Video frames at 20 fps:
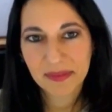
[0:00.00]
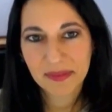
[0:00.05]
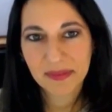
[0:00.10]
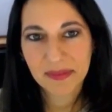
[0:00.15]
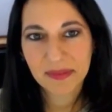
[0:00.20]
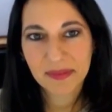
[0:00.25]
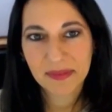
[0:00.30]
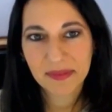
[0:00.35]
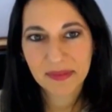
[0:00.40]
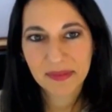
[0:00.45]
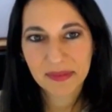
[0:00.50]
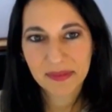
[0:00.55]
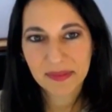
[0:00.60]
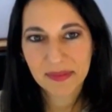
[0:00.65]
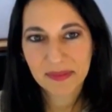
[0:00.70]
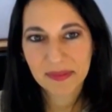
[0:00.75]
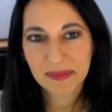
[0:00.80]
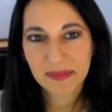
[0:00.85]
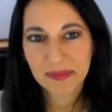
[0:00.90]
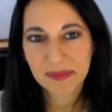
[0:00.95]

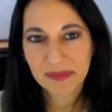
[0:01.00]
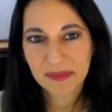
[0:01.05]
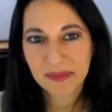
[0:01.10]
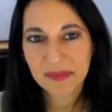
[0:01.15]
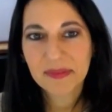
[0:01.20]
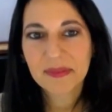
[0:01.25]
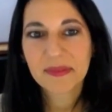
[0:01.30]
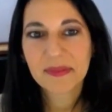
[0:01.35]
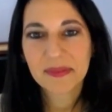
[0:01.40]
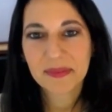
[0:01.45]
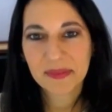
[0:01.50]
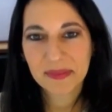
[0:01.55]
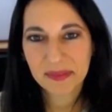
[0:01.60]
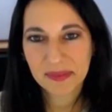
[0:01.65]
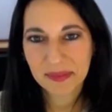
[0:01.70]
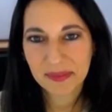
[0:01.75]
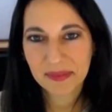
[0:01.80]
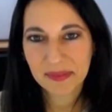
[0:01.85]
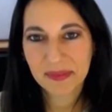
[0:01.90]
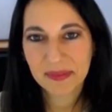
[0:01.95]

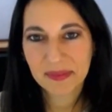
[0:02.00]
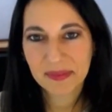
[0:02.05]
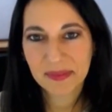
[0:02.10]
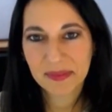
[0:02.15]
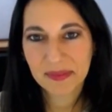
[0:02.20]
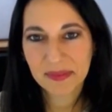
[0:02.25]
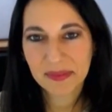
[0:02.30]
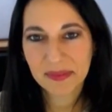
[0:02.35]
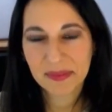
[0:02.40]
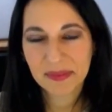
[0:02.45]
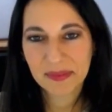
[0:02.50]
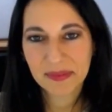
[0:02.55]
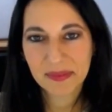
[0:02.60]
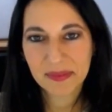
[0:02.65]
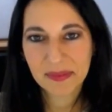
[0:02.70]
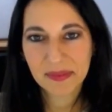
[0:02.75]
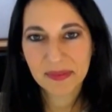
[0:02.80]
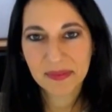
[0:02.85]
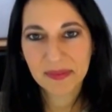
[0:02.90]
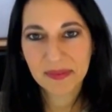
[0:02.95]

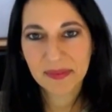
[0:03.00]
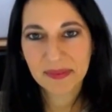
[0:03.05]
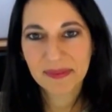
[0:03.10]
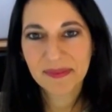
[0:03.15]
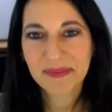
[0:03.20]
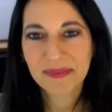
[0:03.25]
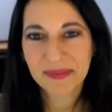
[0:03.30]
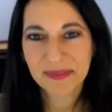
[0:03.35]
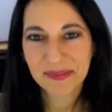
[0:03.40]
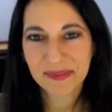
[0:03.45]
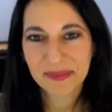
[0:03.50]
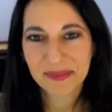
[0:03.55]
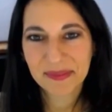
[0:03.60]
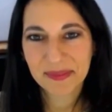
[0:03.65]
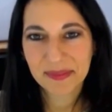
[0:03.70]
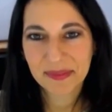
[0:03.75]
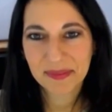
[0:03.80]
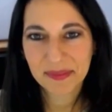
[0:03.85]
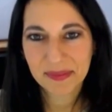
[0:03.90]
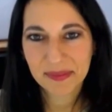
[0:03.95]

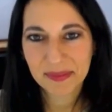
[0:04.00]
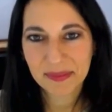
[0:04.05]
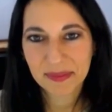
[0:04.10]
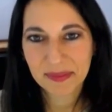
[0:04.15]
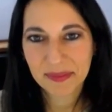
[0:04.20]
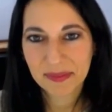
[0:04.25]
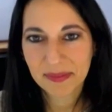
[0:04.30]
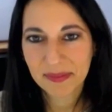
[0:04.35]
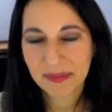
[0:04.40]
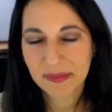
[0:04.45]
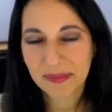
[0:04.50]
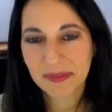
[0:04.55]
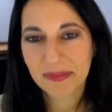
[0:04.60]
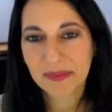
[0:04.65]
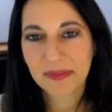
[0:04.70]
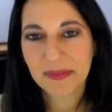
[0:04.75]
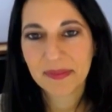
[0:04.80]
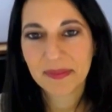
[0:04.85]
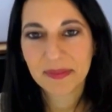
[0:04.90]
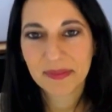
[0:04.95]

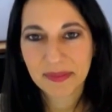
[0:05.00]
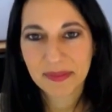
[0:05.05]
[no speech]